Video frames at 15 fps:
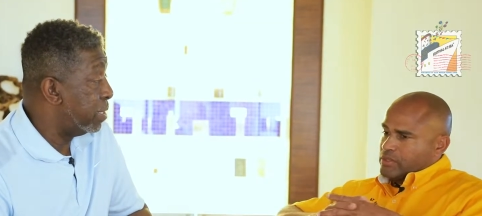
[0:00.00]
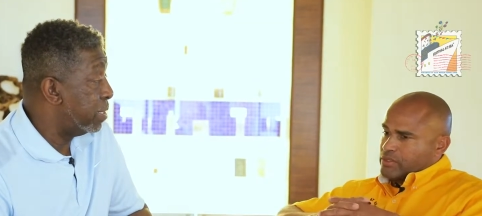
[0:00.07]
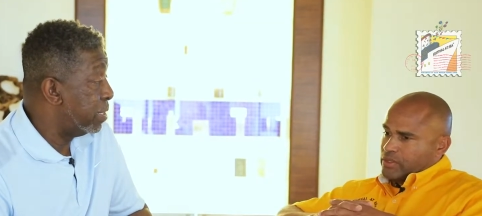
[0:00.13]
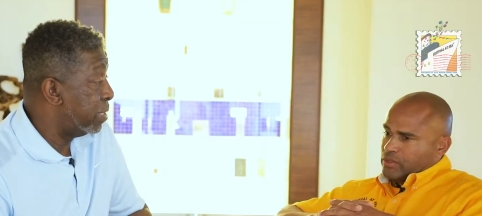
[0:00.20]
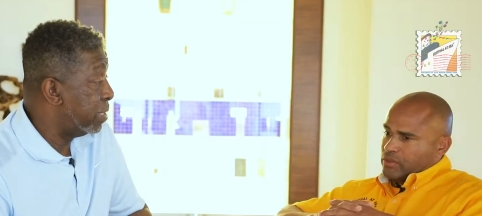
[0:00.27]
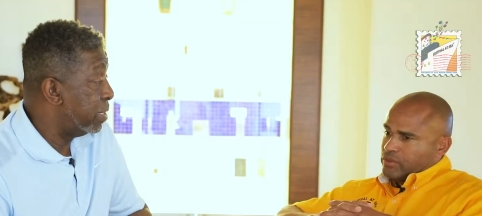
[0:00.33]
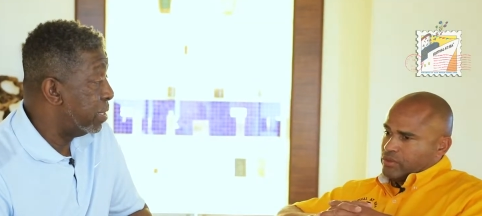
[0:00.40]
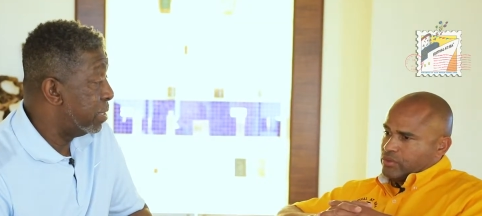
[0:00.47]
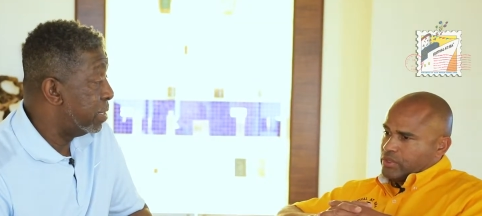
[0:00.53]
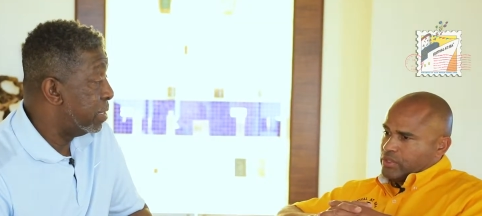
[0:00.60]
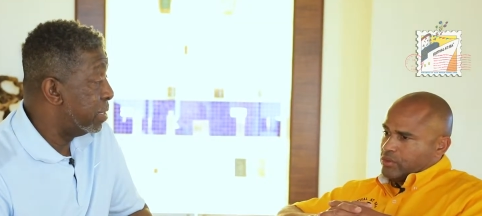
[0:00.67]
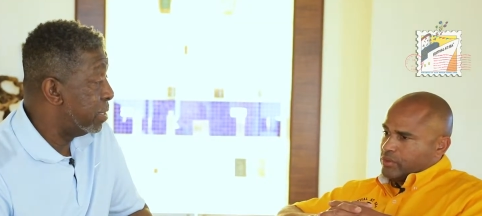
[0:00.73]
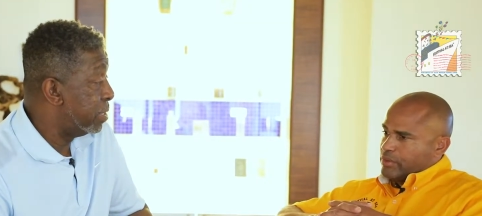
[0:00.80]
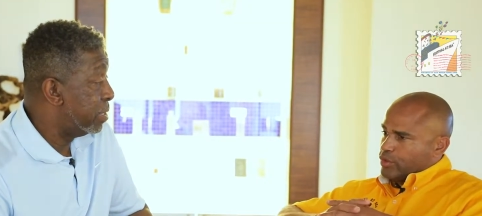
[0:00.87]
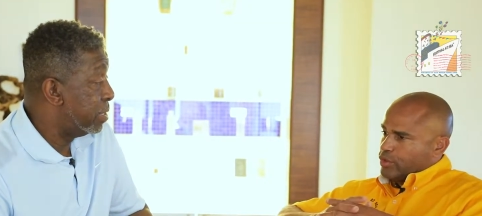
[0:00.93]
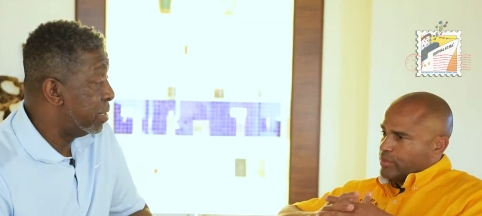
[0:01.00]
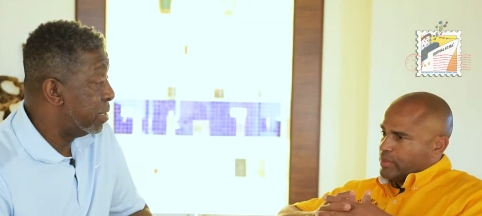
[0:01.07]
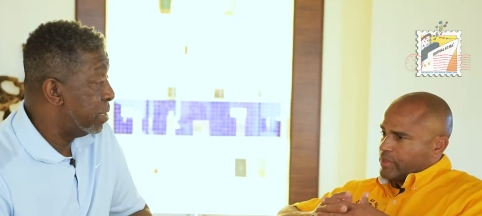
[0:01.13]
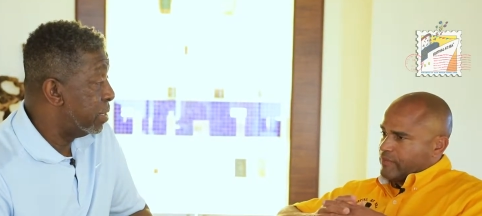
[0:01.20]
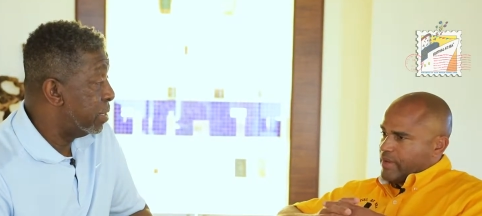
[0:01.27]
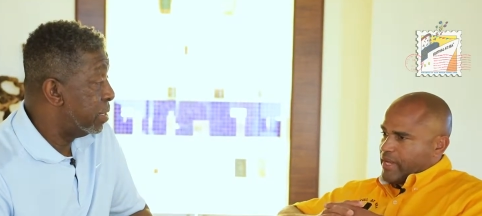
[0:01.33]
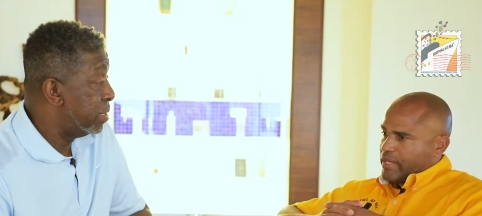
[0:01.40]
Speaker 1: So you deal with
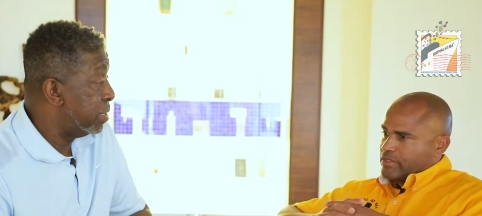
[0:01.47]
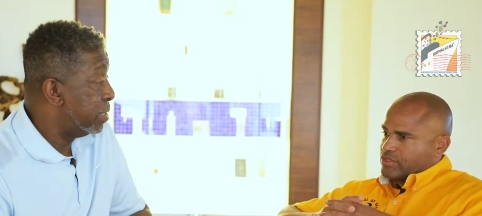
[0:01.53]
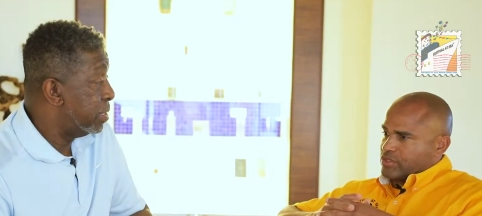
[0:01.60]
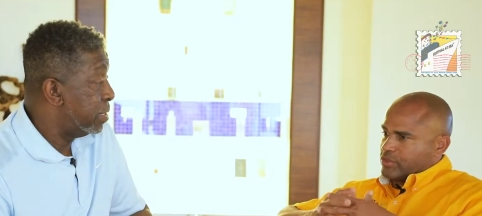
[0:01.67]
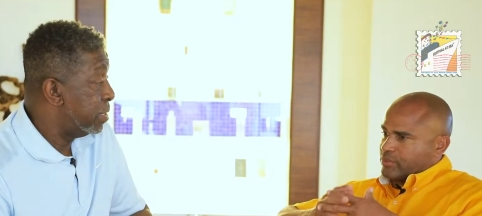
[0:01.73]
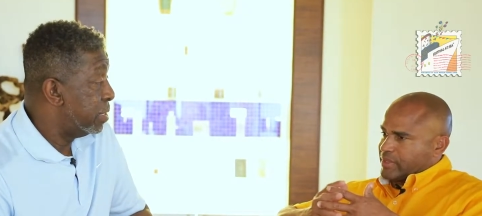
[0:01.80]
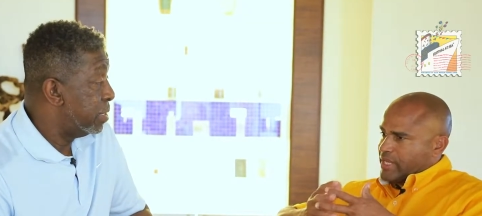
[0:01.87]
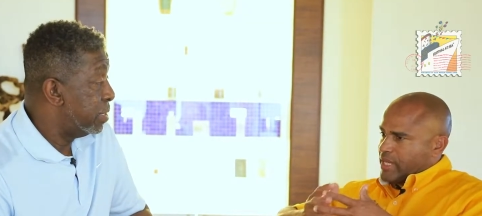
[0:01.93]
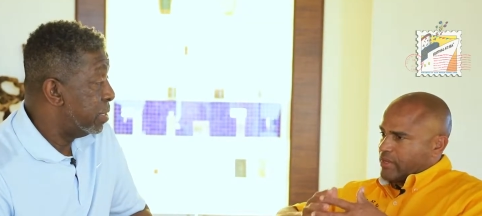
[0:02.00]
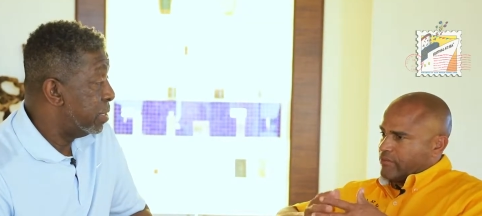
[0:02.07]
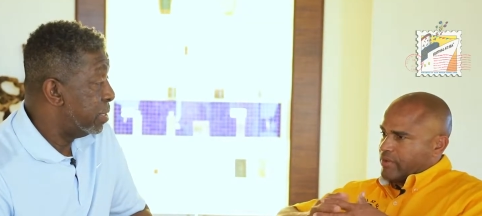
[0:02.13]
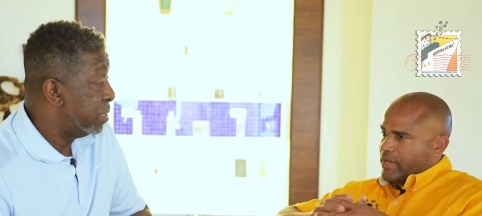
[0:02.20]
urban violence, you deal with gang